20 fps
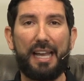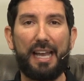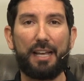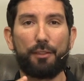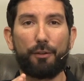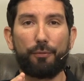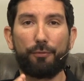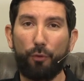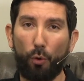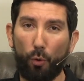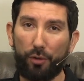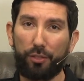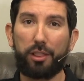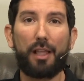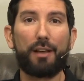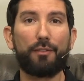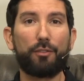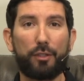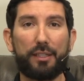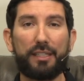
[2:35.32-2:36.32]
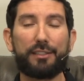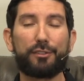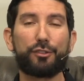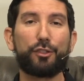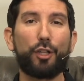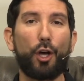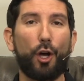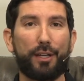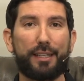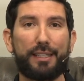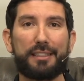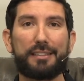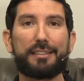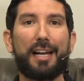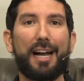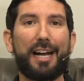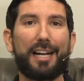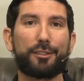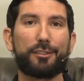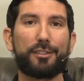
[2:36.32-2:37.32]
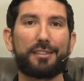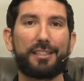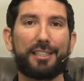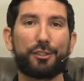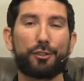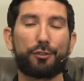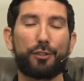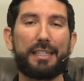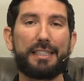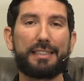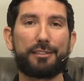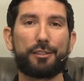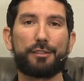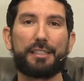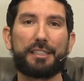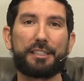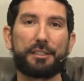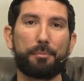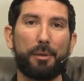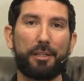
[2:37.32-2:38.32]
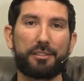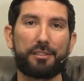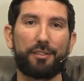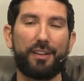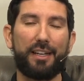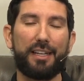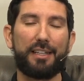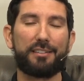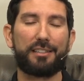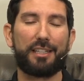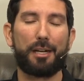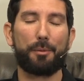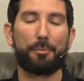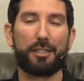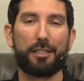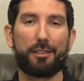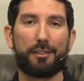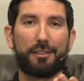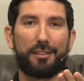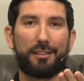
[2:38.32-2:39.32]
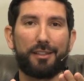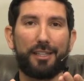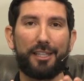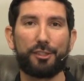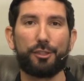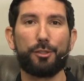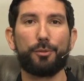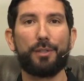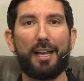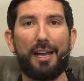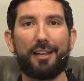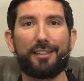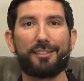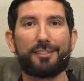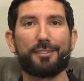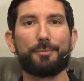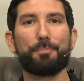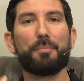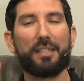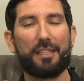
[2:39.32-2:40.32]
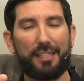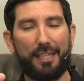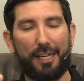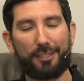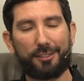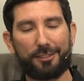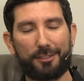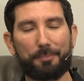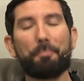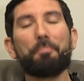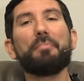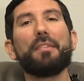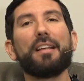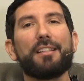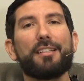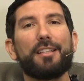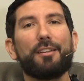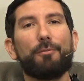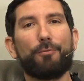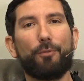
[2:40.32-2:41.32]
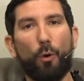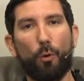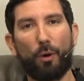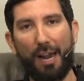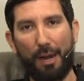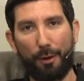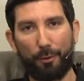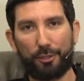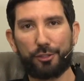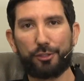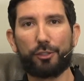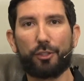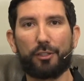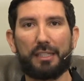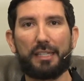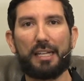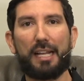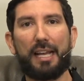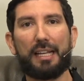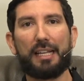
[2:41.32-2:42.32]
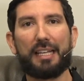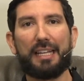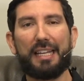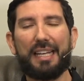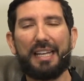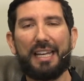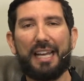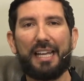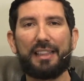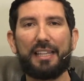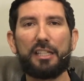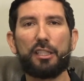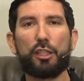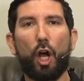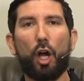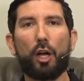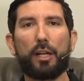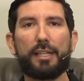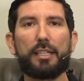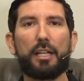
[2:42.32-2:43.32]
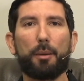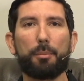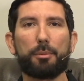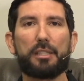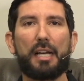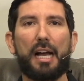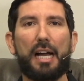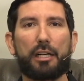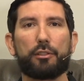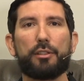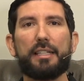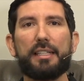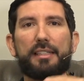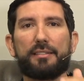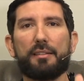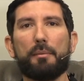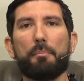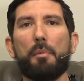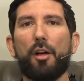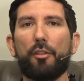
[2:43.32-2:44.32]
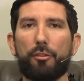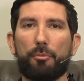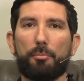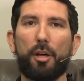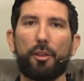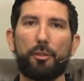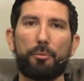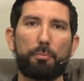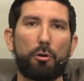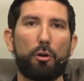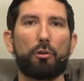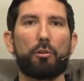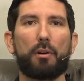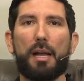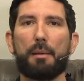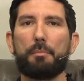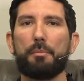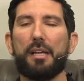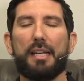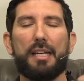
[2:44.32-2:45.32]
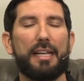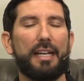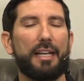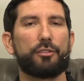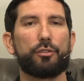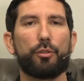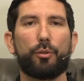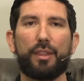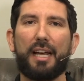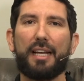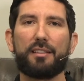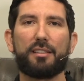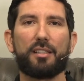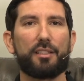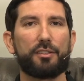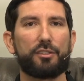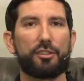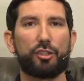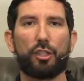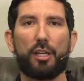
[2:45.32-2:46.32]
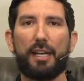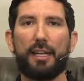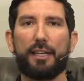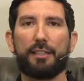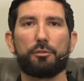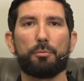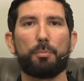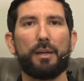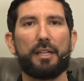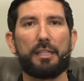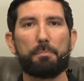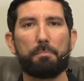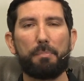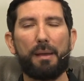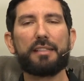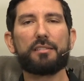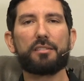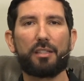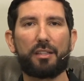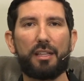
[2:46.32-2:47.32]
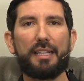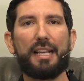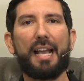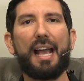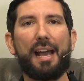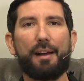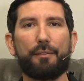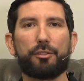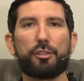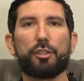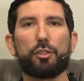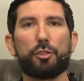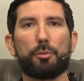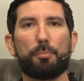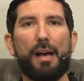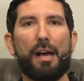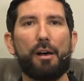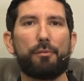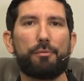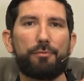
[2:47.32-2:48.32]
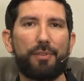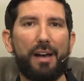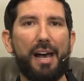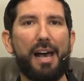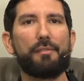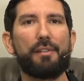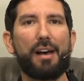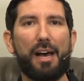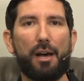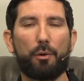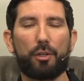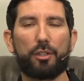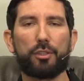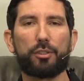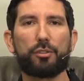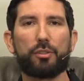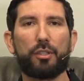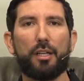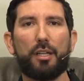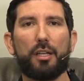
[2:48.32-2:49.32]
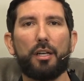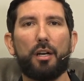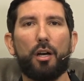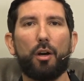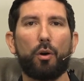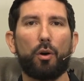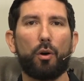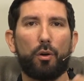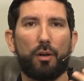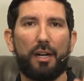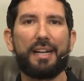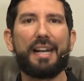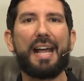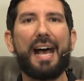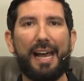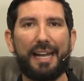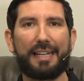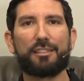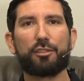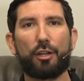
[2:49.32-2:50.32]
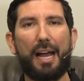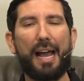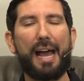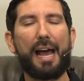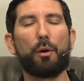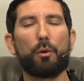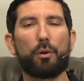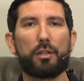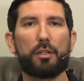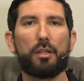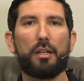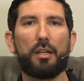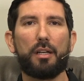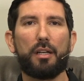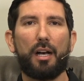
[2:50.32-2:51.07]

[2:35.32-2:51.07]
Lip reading: And the fourth level is doggy doctorate that's training till 6 months of age, and I'm gonna let you guess, yes, 4 hours during the day. And then doggy double doctorate is a month-to-month program, and so that does change, but it basically averages about 5 hours or an extra hour